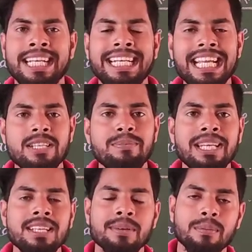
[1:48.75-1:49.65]
Trade
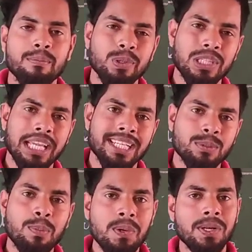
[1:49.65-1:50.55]
means both
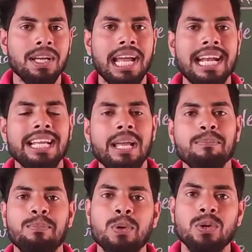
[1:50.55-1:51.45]
export and
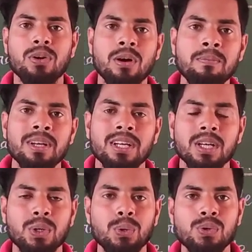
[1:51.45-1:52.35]
import
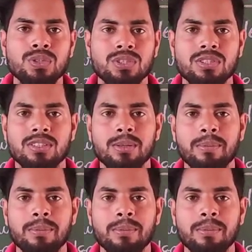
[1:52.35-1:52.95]
of goods.